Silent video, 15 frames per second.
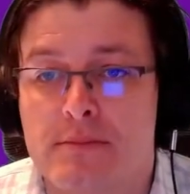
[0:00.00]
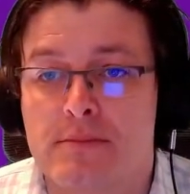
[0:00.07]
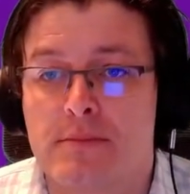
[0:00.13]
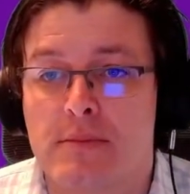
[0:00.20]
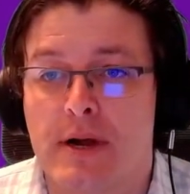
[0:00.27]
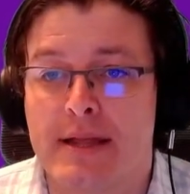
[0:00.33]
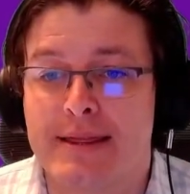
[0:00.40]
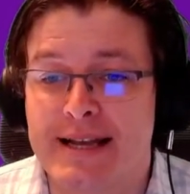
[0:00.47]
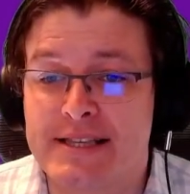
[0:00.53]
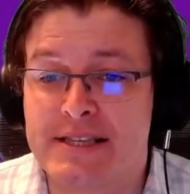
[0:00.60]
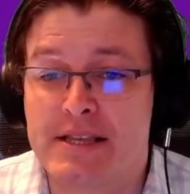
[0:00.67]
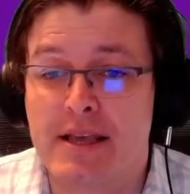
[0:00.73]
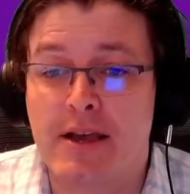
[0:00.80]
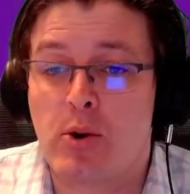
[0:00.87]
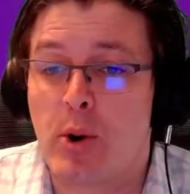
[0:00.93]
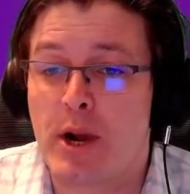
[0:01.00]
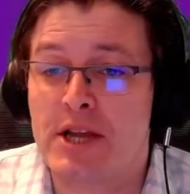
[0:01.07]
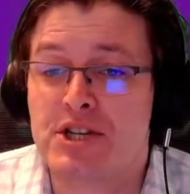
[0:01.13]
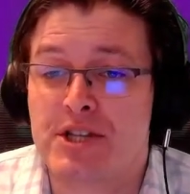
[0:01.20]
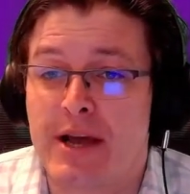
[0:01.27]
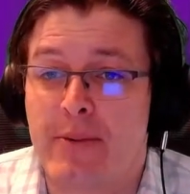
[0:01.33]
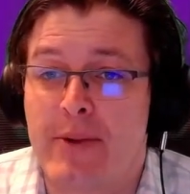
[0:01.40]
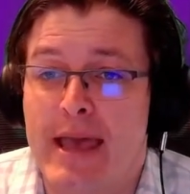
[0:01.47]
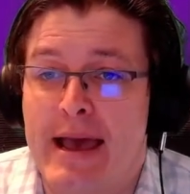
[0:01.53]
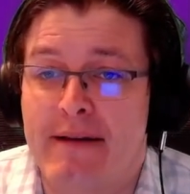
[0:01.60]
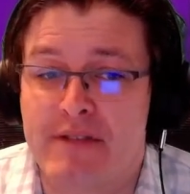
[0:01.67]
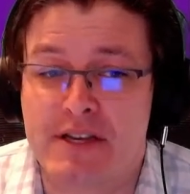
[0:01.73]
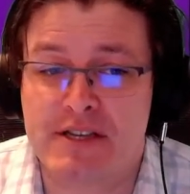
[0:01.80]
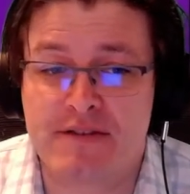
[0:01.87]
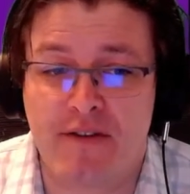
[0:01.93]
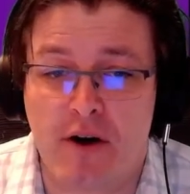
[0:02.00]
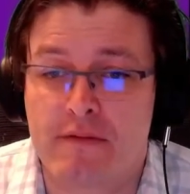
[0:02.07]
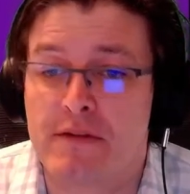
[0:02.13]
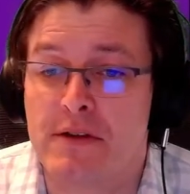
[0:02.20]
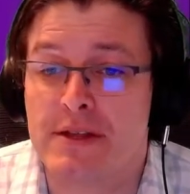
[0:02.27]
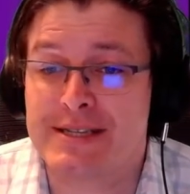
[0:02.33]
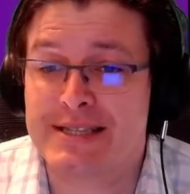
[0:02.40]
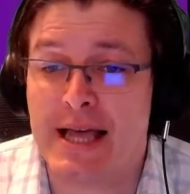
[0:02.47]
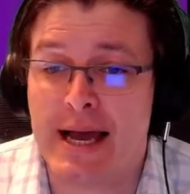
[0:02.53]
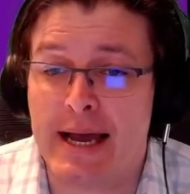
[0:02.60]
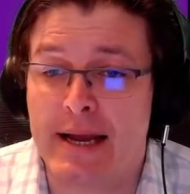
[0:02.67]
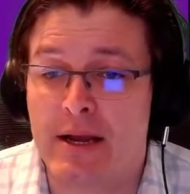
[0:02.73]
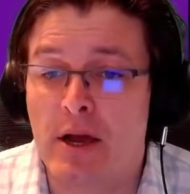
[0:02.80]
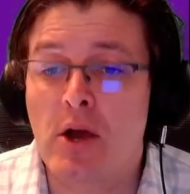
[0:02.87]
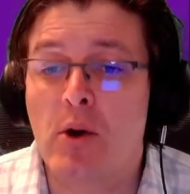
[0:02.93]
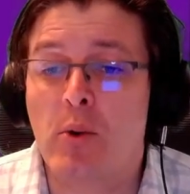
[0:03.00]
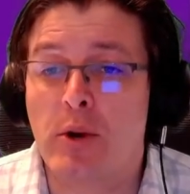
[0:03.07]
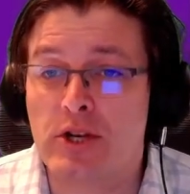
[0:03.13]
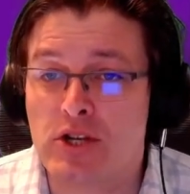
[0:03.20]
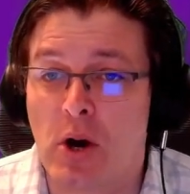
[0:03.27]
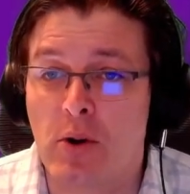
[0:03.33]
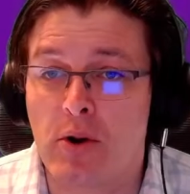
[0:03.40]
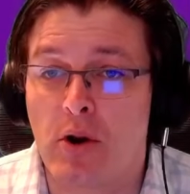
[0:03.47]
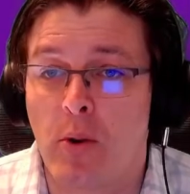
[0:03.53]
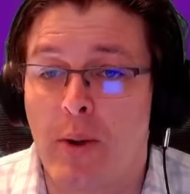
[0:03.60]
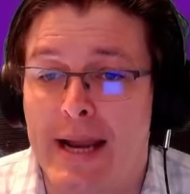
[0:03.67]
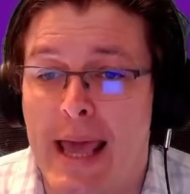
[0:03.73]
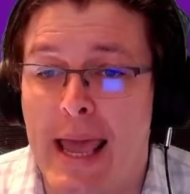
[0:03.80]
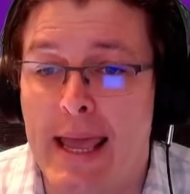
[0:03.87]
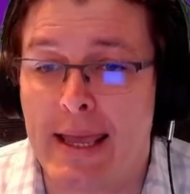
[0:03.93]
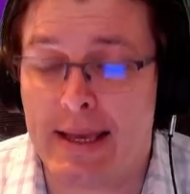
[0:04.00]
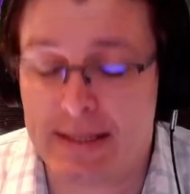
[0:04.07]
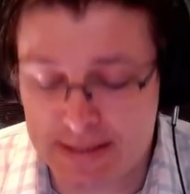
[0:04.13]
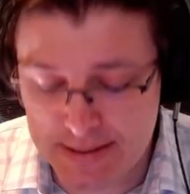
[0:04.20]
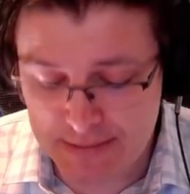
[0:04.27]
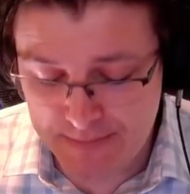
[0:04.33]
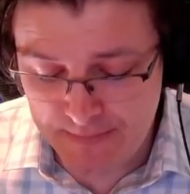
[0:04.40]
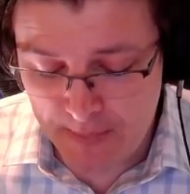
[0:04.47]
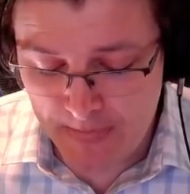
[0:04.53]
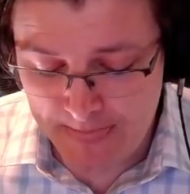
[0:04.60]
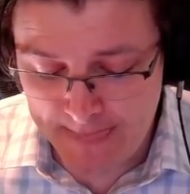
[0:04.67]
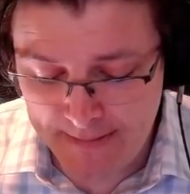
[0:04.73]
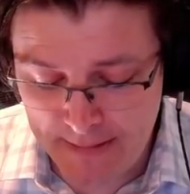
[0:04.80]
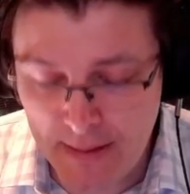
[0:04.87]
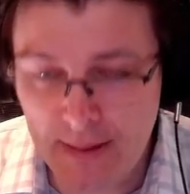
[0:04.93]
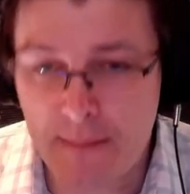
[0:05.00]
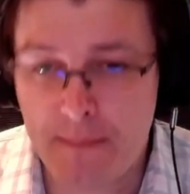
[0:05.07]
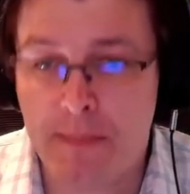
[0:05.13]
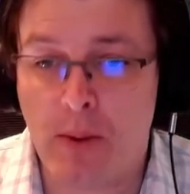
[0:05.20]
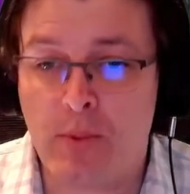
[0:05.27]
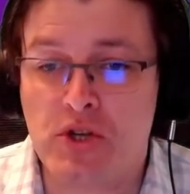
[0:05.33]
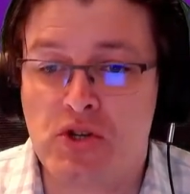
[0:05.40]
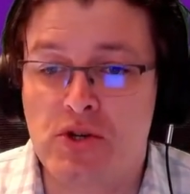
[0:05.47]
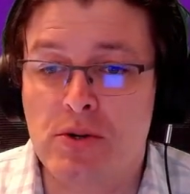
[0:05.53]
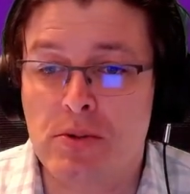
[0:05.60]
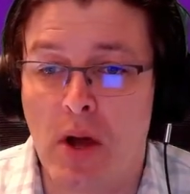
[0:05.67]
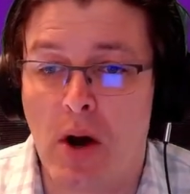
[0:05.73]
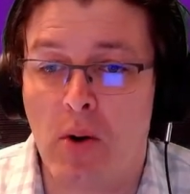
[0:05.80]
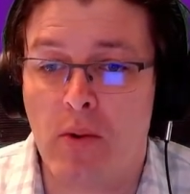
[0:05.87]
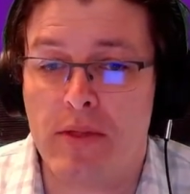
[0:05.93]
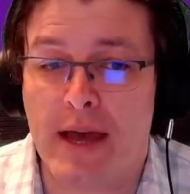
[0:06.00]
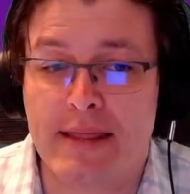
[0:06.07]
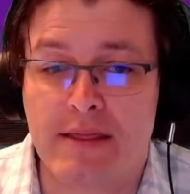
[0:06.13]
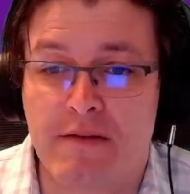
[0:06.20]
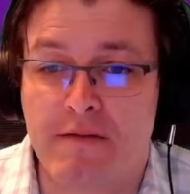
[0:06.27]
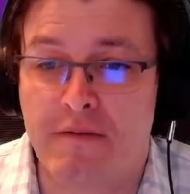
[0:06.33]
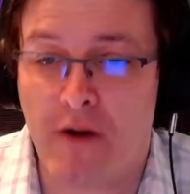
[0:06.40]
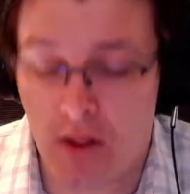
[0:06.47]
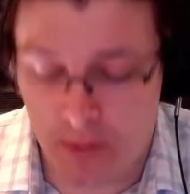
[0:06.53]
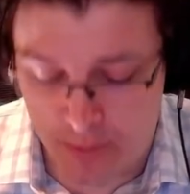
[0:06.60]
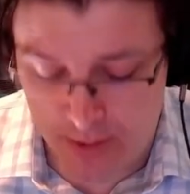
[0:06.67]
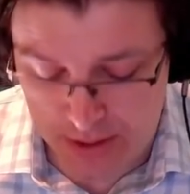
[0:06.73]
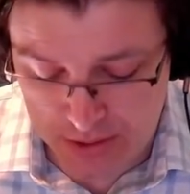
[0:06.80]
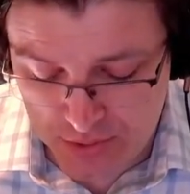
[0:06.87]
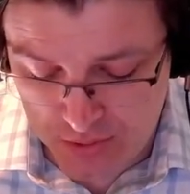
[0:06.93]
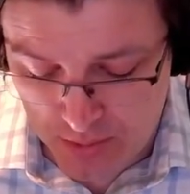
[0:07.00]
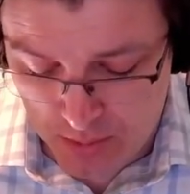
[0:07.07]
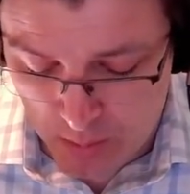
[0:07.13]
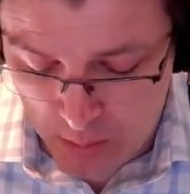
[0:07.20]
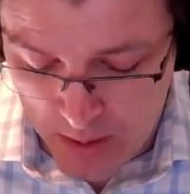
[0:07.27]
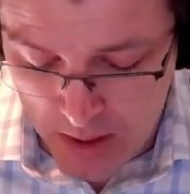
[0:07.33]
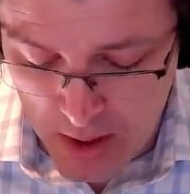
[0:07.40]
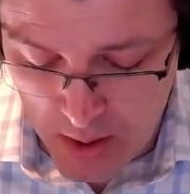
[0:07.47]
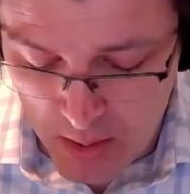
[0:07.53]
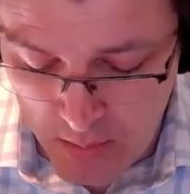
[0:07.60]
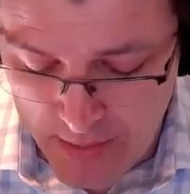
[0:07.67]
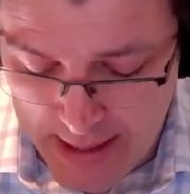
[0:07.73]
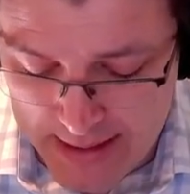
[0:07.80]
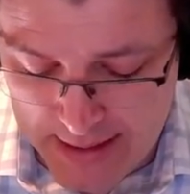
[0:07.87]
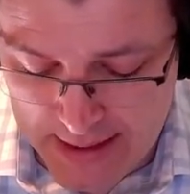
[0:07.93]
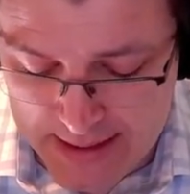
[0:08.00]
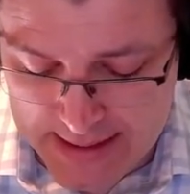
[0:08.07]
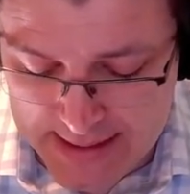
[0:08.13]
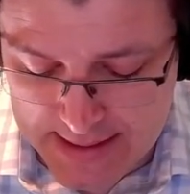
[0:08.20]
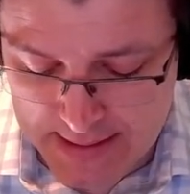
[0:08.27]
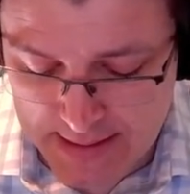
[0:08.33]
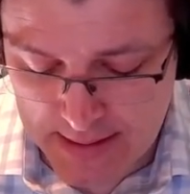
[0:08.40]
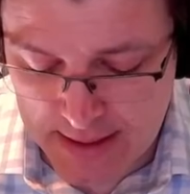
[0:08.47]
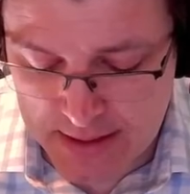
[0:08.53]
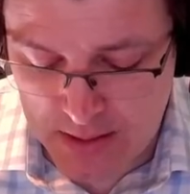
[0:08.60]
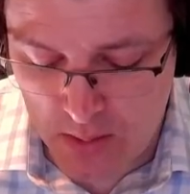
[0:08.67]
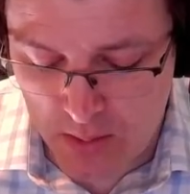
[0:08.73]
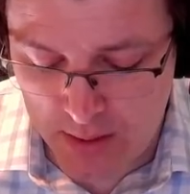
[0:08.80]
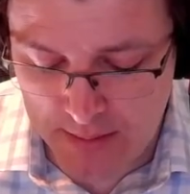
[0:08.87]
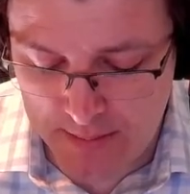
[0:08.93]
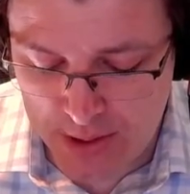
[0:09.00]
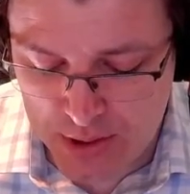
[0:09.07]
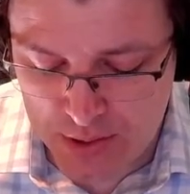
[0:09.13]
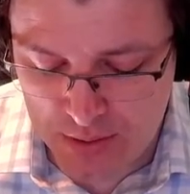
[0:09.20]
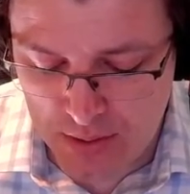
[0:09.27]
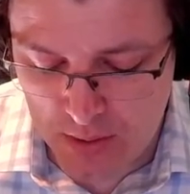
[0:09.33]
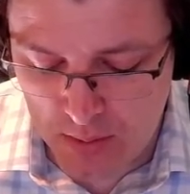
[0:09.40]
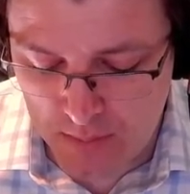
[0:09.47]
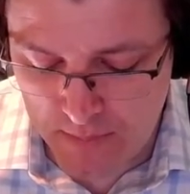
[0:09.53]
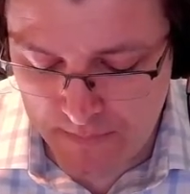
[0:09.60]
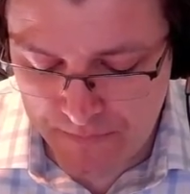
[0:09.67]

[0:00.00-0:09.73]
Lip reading: Right? That's the equation that we have thus far for this line. We don't know what a is. But we do know that the following is true. We know that this is going to be true.